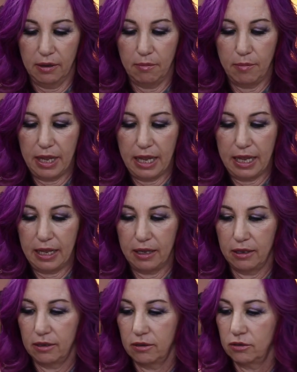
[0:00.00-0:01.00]

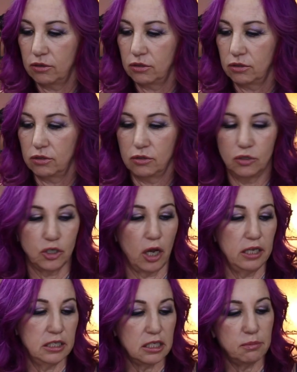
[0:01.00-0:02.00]
May
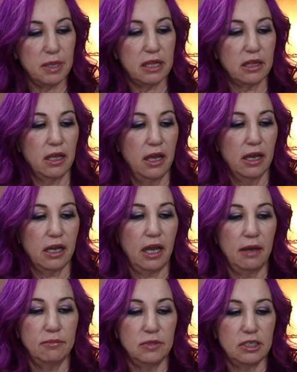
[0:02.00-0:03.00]
John Smith
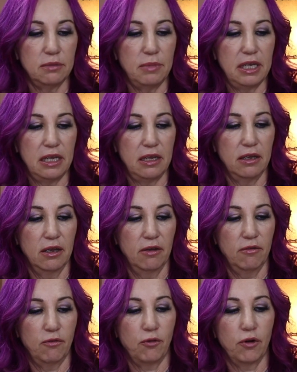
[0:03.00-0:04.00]
come to me
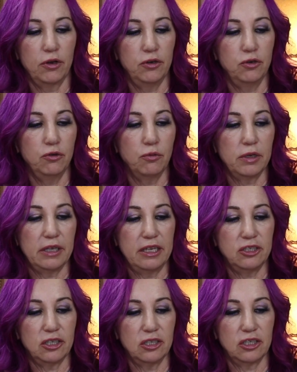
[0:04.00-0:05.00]
for a new
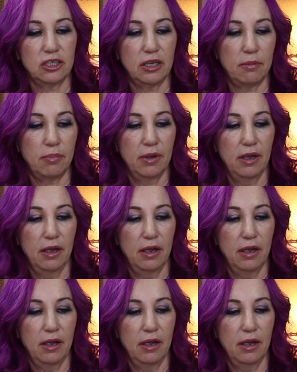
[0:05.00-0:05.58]
relationship.